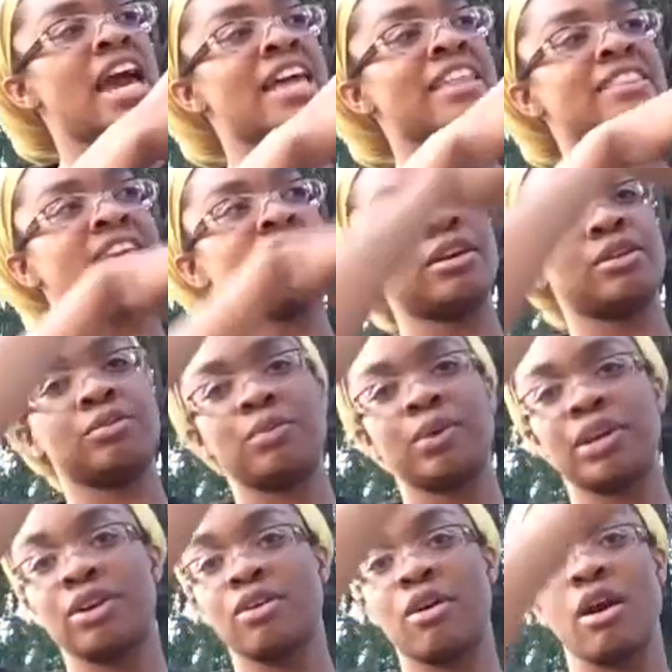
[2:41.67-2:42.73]
And then
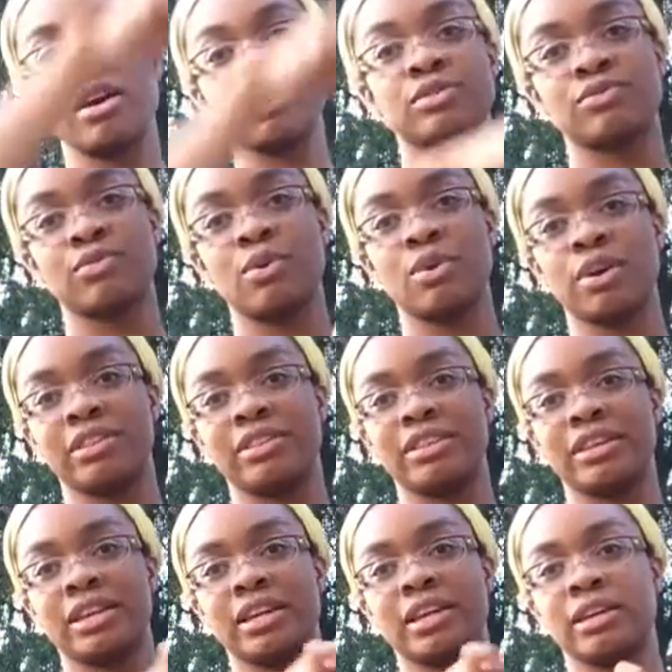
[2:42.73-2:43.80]
went across for
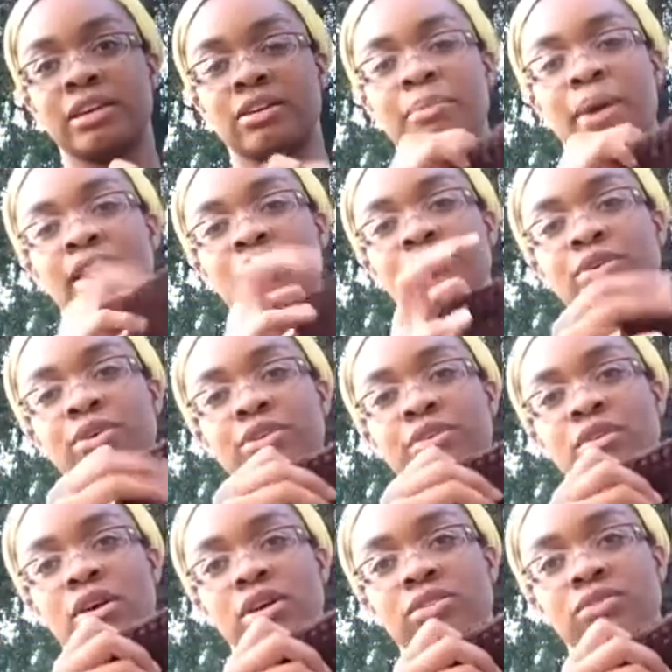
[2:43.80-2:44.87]
the, back and forth
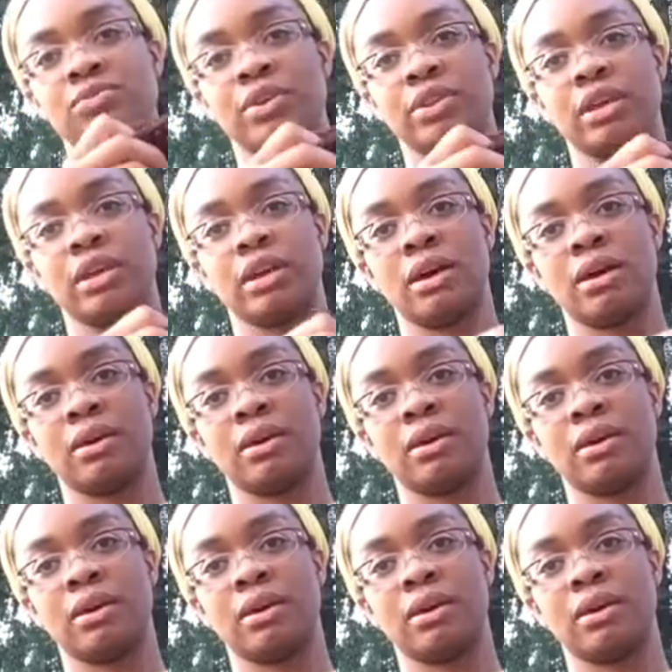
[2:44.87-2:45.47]
across for the